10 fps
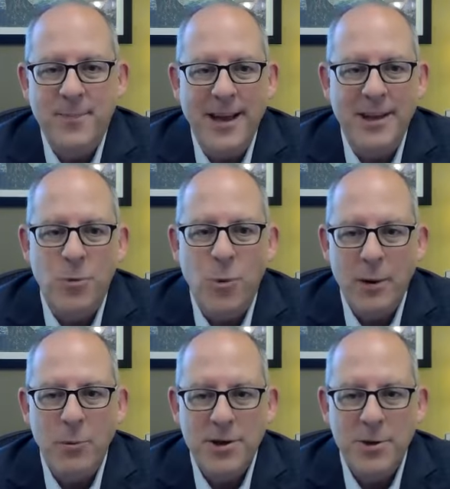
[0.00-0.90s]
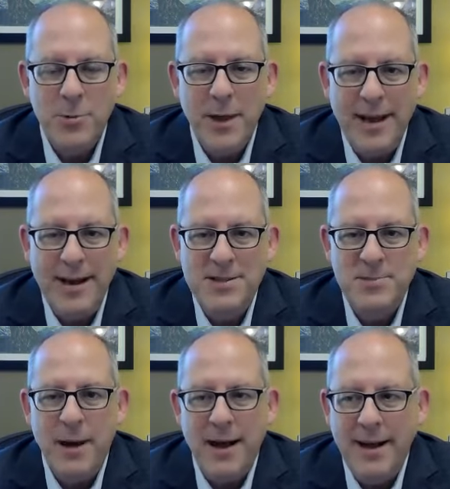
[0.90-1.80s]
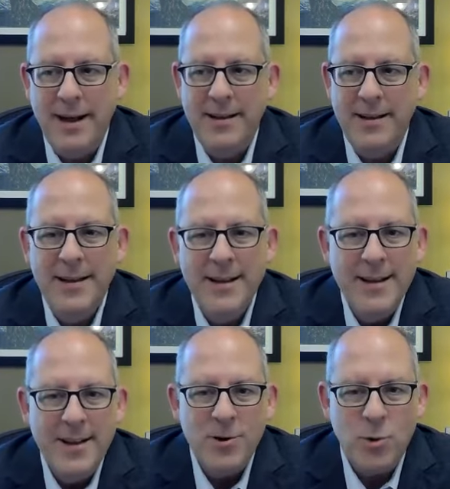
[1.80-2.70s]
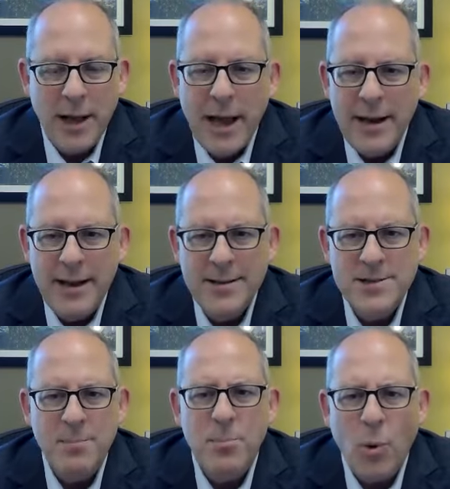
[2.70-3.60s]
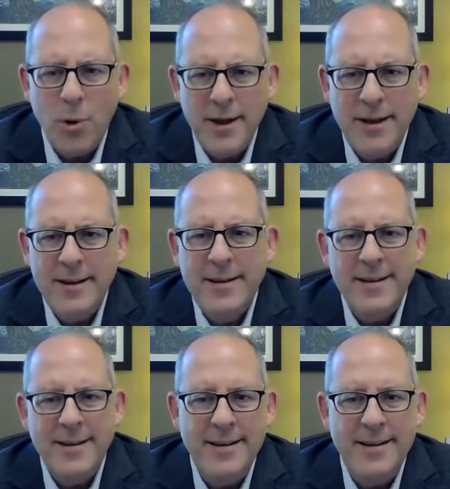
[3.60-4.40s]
And the way we do that is by creating, supporting